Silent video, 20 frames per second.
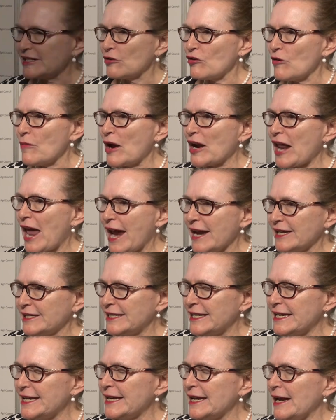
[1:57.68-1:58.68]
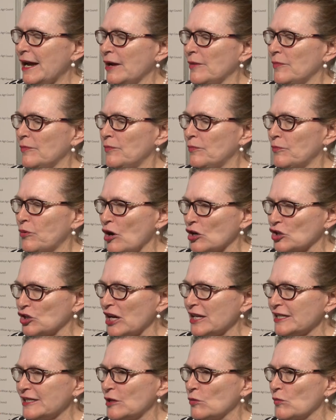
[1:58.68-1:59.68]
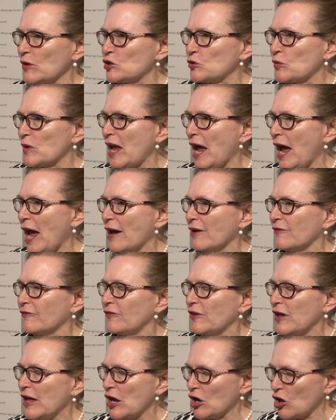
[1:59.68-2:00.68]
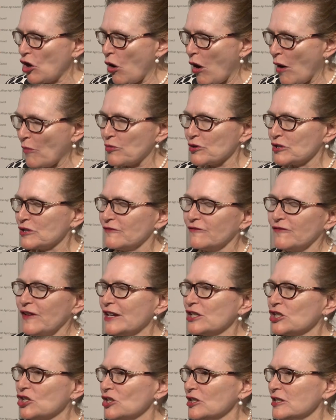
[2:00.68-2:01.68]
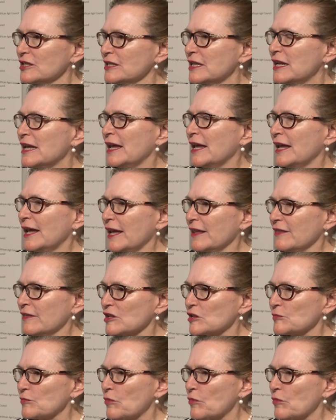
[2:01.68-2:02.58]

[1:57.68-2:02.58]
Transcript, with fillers: there are about 80 uh, projects in which we have cooperative ventures in this